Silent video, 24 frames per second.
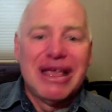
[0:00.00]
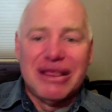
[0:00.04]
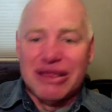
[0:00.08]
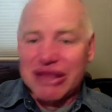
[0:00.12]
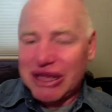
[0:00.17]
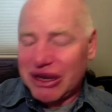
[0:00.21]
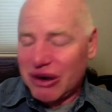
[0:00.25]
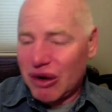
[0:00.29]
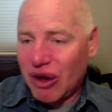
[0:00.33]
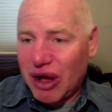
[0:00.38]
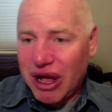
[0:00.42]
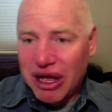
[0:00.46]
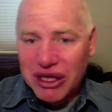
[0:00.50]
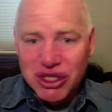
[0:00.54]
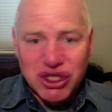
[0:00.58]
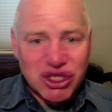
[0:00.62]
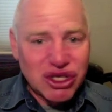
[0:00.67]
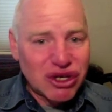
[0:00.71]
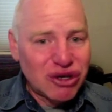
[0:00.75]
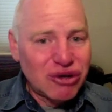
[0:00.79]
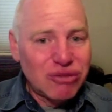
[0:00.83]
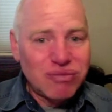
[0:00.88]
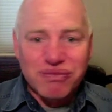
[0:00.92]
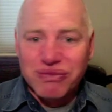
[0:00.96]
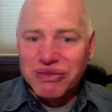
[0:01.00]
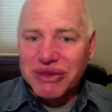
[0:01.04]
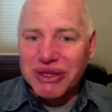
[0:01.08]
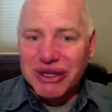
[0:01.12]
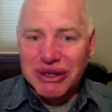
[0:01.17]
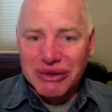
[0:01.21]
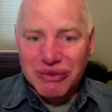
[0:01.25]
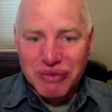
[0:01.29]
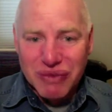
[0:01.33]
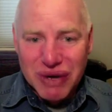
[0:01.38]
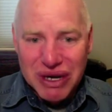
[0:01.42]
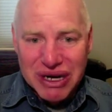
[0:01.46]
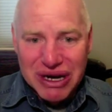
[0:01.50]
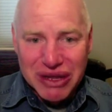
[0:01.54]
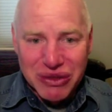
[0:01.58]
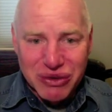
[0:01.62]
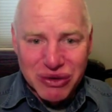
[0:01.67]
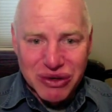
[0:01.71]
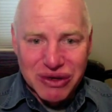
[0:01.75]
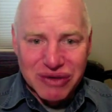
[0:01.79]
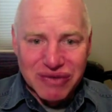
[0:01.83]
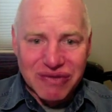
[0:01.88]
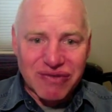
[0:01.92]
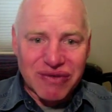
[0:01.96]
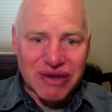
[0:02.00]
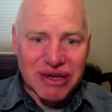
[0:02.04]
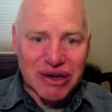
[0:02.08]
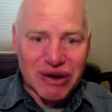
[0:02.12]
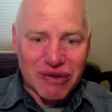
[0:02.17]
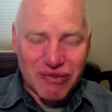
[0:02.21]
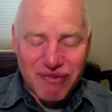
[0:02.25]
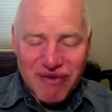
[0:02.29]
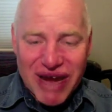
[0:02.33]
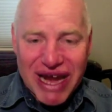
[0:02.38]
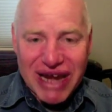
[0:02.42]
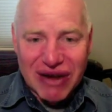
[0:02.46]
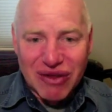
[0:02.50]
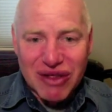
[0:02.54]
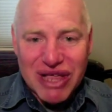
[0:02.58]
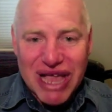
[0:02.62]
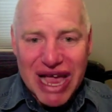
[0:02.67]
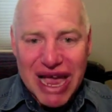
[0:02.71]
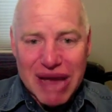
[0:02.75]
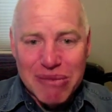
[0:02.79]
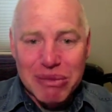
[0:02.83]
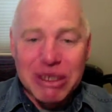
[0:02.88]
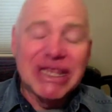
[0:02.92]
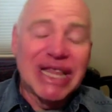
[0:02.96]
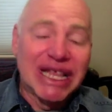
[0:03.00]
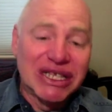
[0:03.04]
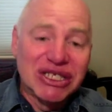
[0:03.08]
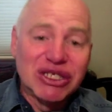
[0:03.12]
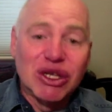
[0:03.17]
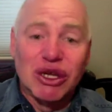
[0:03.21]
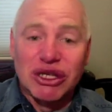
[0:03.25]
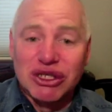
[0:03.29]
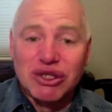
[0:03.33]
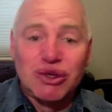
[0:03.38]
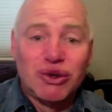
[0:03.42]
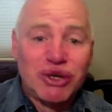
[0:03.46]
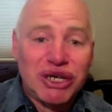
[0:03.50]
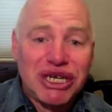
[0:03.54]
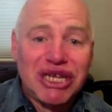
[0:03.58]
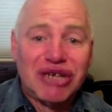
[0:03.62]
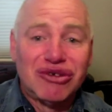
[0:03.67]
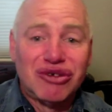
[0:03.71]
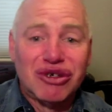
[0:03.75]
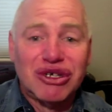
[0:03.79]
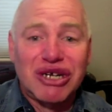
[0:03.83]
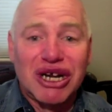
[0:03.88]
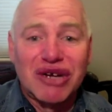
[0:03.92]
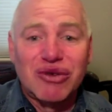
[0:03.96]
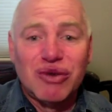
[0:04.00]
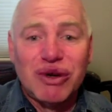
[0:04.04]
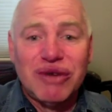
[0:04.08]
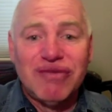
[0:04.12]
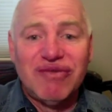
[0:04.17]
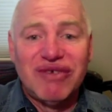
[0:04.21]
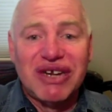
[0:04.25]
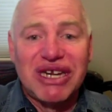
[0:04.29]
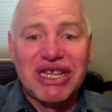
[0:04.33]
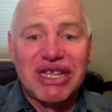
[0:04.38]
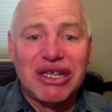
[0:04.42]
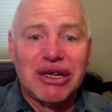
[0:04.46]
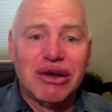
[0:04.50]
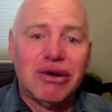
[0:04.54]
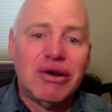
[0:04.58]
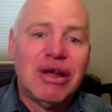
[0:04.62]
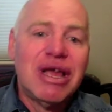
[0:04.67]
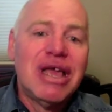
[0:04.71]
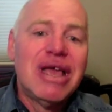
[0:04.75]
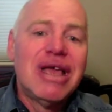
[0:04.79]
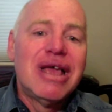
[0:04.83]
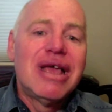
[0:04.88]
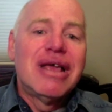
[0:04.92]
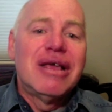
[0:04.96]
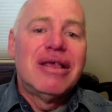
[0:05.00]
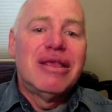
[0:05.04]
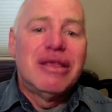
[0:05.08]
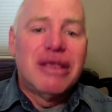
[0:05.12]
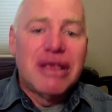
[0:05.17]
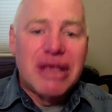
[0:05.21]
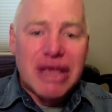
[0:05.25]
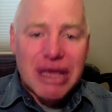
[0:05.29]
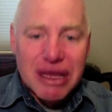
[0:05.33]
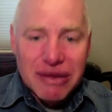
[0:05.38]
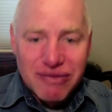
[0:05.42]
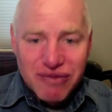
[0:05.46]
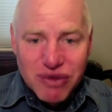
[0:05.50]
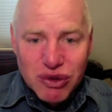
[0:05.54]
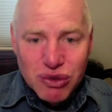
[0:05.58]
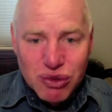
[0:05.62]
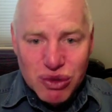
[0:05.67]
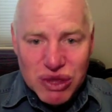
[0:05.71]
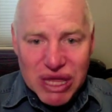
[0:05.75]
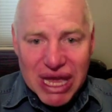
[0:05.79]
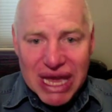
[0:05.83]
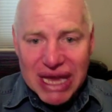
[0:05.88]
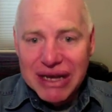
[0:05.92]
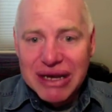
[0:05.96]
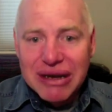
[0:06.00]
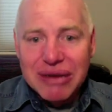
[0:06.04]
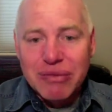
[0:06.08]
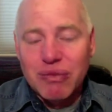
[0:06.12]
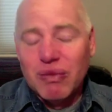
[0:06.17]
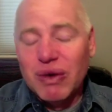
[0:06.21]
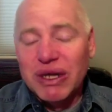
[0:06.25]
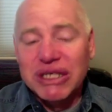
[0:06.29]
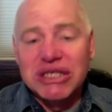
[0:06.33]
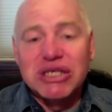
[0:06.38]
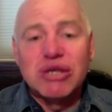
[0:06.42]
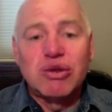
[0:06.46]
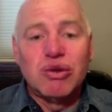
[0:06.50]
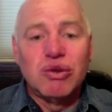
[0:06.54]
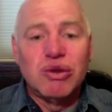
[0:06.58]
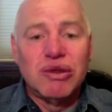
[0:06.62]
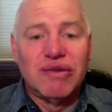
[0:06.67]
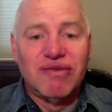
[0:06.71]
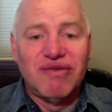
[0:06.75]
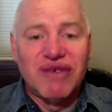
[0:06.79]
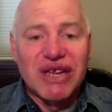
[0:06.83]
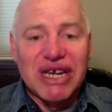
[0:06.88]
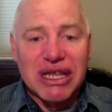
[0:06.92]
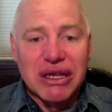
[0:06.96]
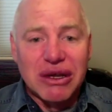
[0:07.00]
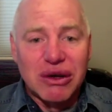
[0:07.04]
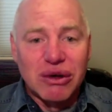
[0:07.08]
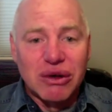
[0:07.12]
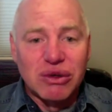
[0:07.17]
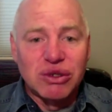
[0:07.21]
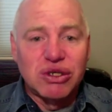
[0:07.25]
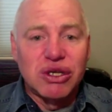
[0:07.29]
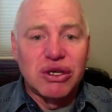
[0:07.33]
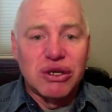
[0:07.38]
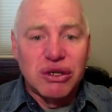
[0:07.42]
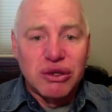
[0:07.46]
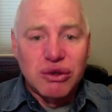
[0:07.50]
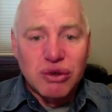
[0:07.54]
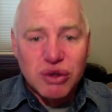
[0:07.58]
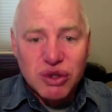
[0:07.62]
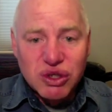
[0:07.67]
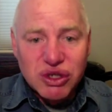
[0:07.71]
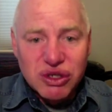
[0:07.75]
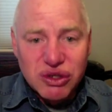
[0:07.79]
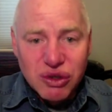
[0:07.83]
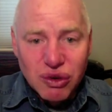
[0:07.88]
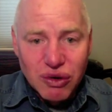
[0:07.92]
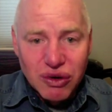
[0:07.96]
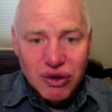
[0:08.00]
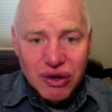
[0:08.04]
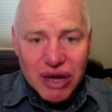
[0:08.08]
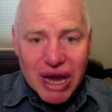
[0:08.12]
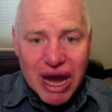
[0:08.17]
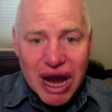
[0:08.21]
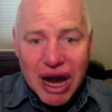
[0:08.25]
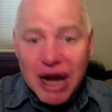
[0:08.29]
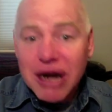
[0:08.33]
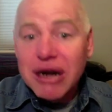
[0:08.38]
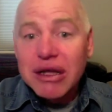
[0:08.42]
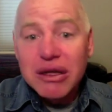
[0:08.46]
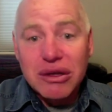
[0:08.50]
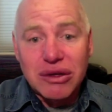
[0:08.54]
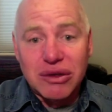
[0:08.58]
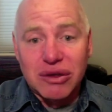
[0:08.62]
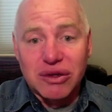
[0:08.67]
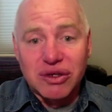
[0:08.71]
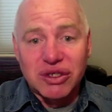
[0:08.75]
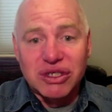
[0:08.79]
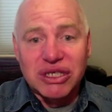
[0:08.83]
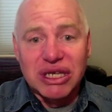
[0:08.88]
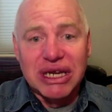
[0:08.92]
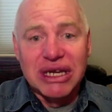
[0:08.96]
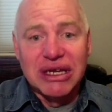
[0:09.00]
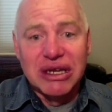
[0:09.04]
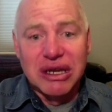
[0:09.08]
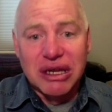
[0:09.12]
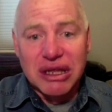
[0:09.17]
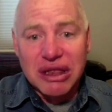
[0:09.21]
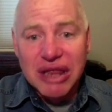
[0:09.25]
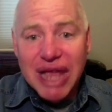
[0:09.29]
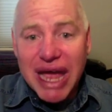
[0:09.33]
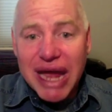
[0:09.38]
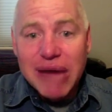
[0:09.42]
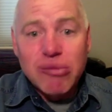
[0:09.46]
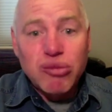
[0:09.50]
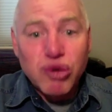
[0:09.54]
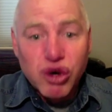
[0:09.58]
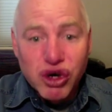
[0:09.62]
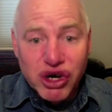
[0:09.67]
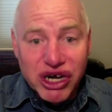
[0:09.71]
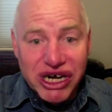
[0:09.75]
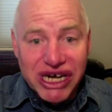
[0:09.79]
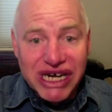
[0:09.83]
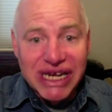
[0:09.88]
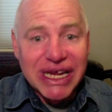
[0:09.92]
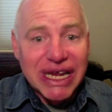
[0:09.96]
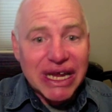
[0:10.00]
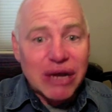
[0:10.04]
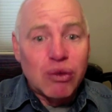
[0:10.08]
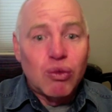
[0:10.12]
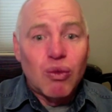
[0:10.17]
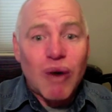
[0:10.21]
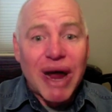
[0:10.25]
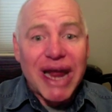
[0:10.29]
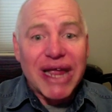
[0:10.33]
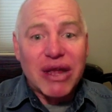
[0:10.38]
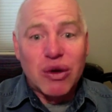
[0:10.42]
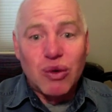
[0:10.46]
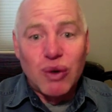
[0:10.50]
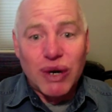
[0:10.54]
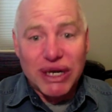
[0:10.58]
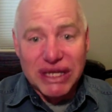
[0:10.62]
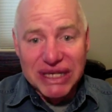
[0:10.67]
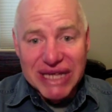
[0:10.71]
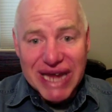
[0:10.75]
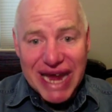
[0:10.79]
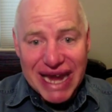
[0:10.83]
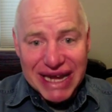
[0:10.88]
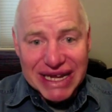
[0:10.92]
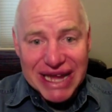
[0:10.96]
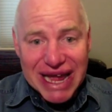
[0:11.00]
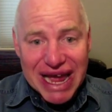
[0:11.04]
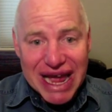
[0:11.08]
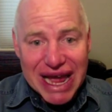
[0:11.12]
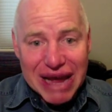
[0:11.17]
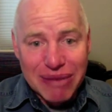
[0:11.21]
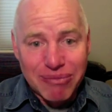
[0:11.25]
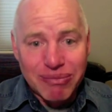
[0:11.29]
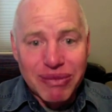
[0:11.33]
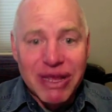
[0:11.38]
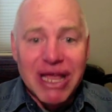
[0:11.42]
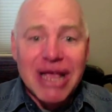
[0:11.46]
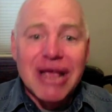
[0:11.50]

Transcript: Then also one other you know final comment that's also an introductory video if you then, once through the videos, use the articles in the library at whyquit.com.